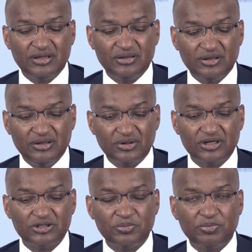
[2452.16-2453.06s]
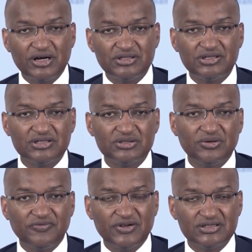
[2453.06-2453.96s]
in order to purchase, to
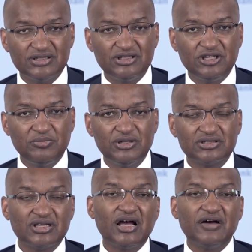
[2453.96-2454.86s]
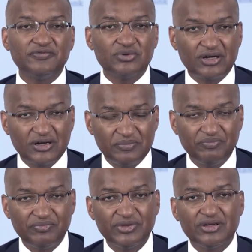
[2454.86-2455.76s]
invest in T-bills, they have to come
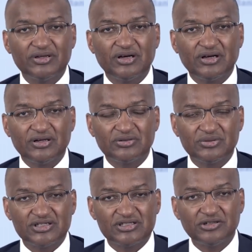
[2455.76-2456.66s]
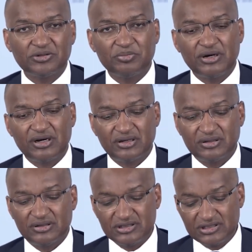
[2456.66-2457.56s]
to the central
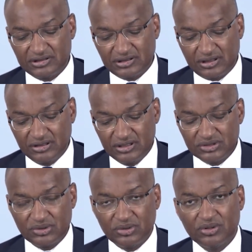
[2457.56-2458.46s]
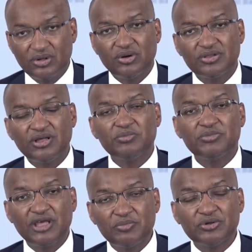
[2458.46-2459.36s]
bank, etc. So they'll
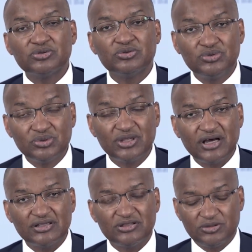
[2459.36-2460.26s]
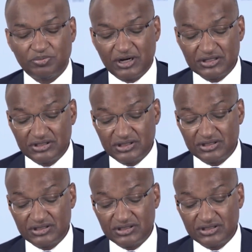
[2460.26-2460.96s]
be able to do that, to purchase,